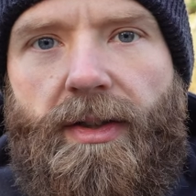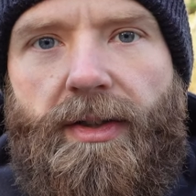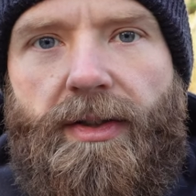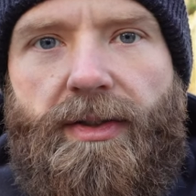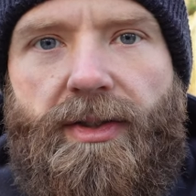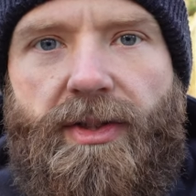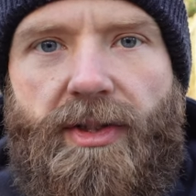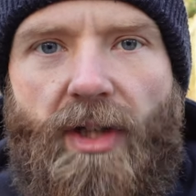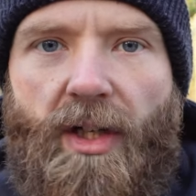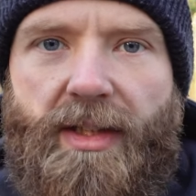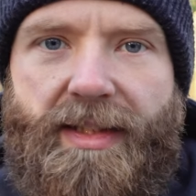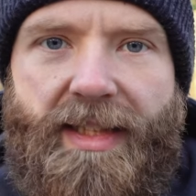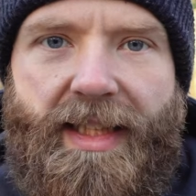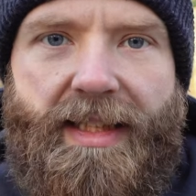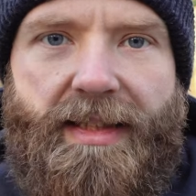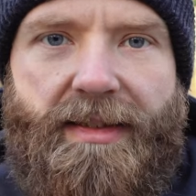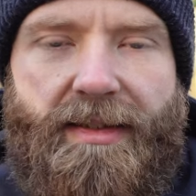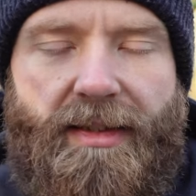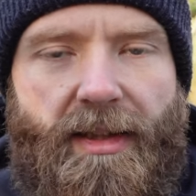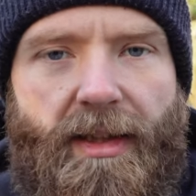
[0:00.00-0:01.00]

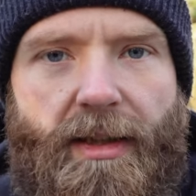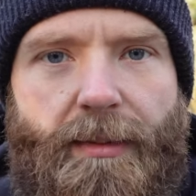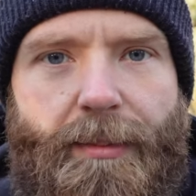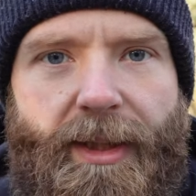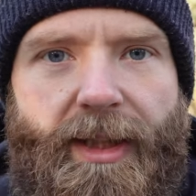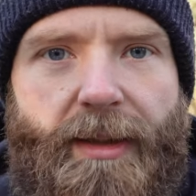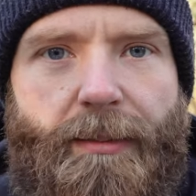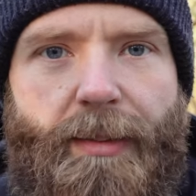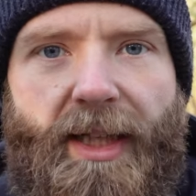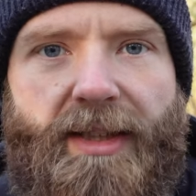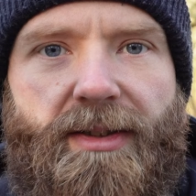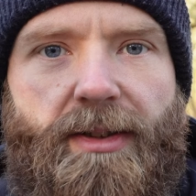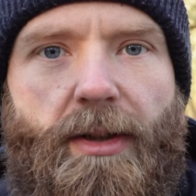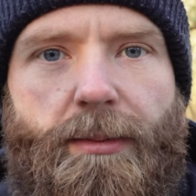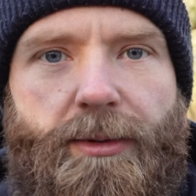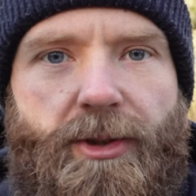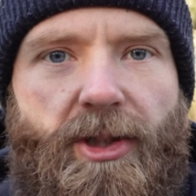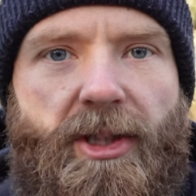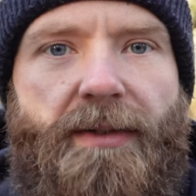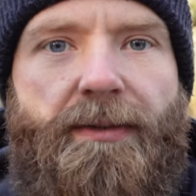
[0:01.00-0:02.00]
Sardines are going to be your best
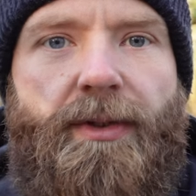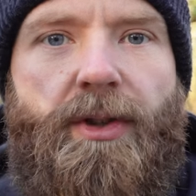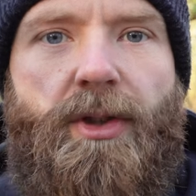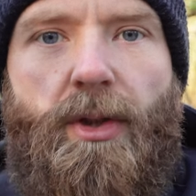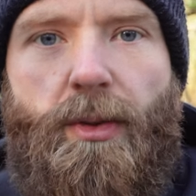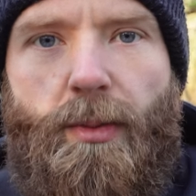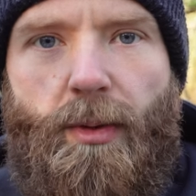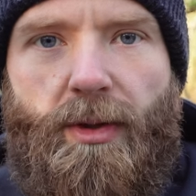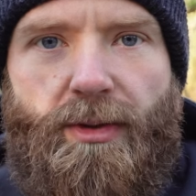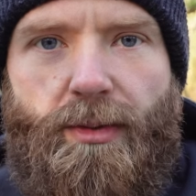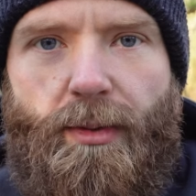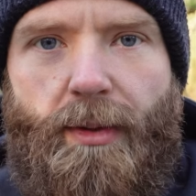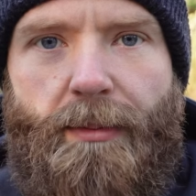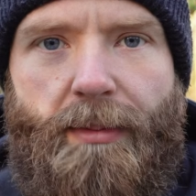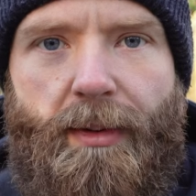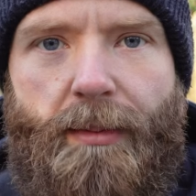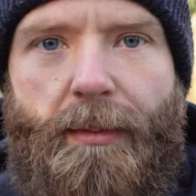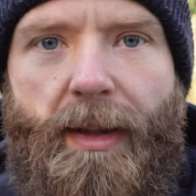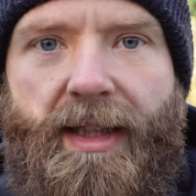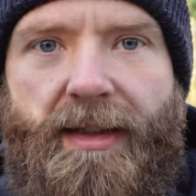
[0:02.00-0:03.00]
option if you do want to
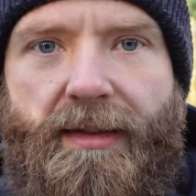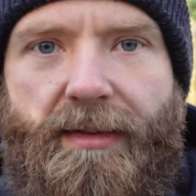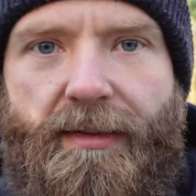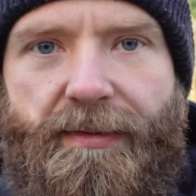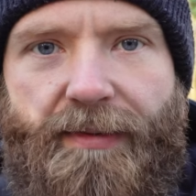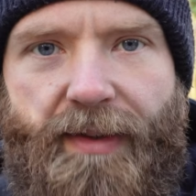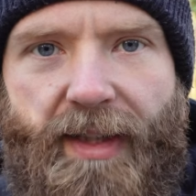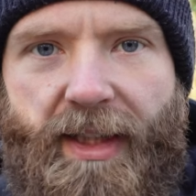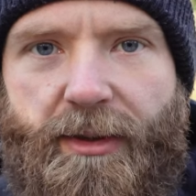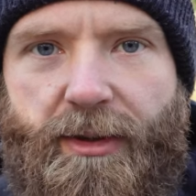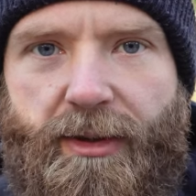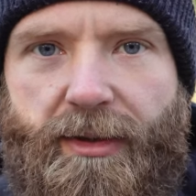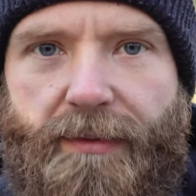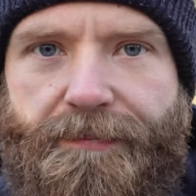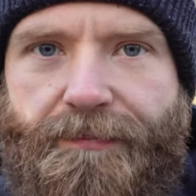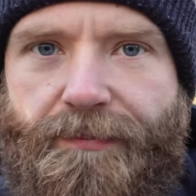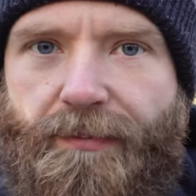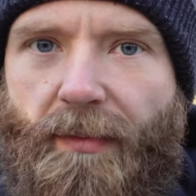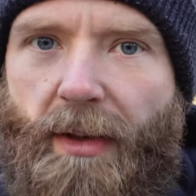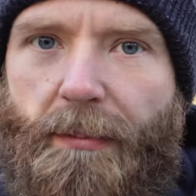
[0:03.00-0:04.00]
implement fish
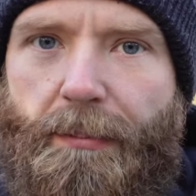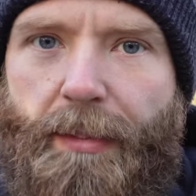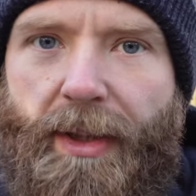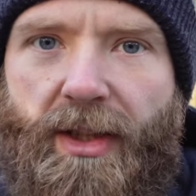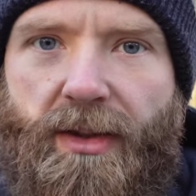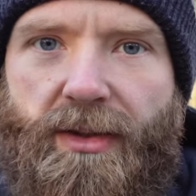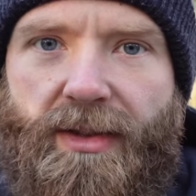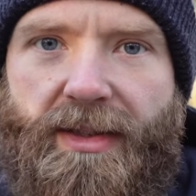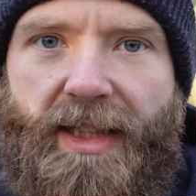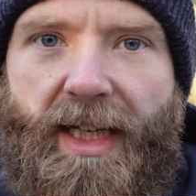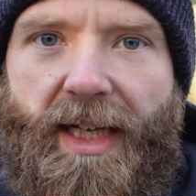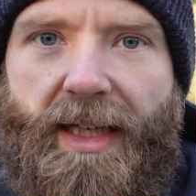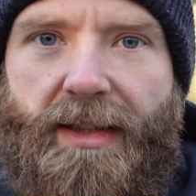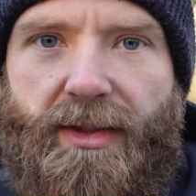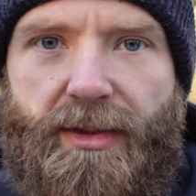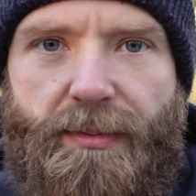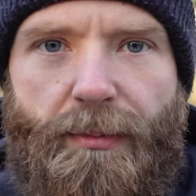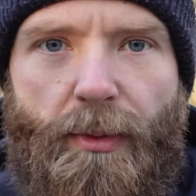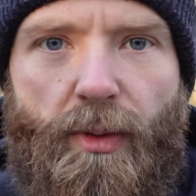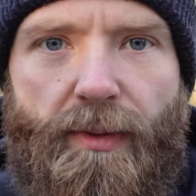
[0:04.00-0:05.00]
because they're
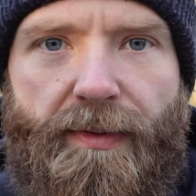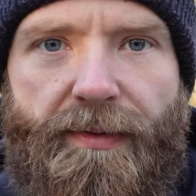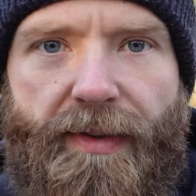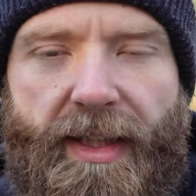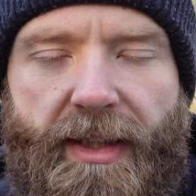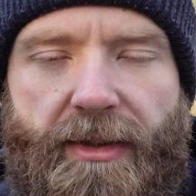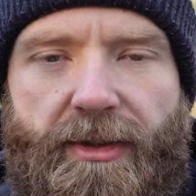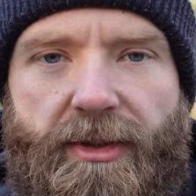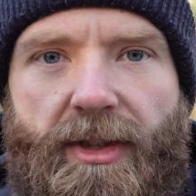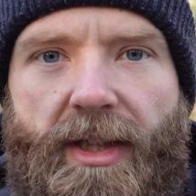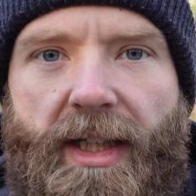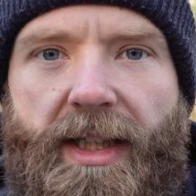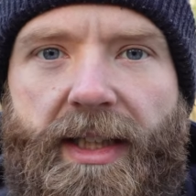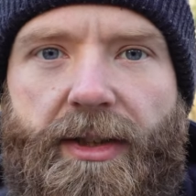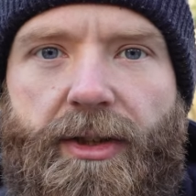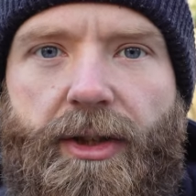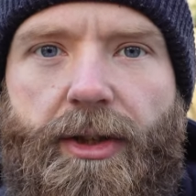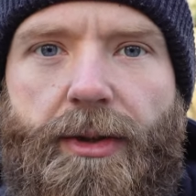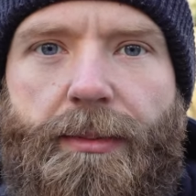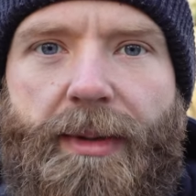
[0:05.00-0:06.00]
small fish, they
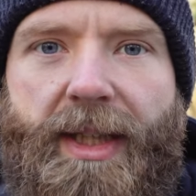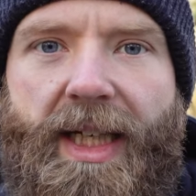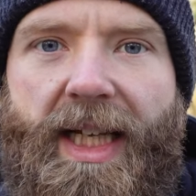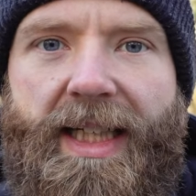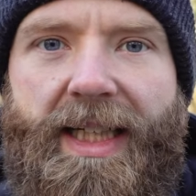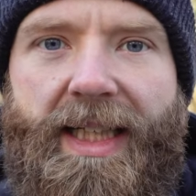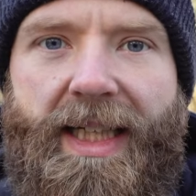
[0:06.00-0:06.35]
accumulate